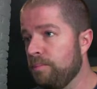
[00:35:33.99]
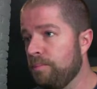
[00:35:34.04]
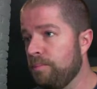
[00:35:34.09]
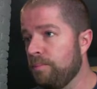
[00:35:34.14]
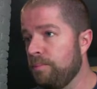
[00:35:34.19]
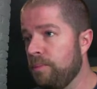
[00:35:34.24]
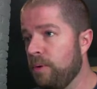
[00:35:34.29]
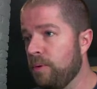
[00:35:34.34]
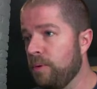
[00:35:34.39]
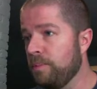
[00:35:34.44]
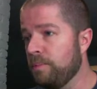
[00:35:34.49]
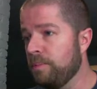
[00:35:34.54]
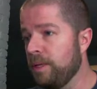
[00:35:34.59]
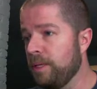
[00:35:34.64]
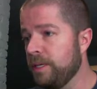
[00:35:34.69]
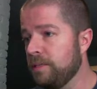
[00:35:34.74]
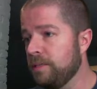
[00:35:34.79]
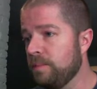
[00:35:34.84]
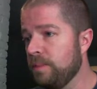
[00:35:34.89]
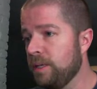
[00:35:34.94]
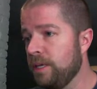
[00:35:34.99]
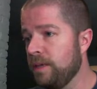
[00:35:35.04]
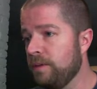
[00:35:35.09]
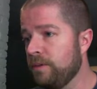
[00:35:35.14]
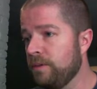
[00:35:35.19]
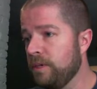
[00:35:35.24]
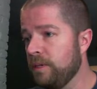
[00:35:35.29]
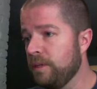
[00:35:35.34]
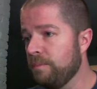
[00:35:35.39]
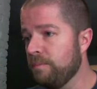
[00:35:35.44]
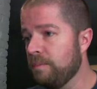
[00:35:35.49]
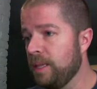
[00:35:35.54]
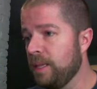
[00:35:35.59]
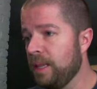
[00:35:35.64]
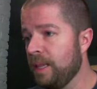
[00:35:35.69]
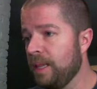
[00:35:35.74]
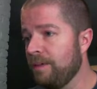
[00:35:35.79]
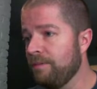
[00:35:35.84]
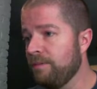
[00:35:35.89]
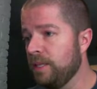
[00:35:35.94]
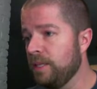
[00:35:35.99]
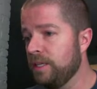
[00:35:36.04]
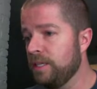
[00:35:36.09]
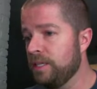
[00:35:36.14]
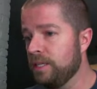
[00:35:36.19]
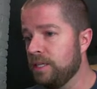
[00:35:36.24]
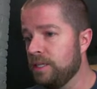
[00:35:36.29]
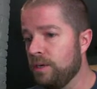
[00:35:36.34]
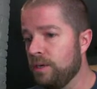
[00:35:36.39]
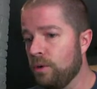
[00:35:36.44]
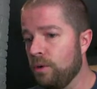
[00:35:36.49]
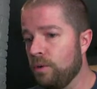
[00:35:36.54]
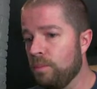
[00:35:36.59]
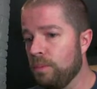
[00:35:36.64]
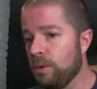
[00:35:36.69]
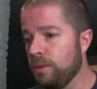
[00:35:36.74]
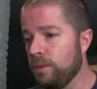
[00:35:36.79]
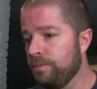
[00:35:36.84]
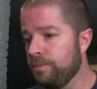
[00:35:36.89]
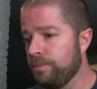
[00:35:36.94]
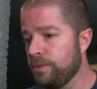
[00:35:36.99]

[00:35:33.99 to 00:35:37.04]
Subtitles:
Opponent plays the Malevolent Noble,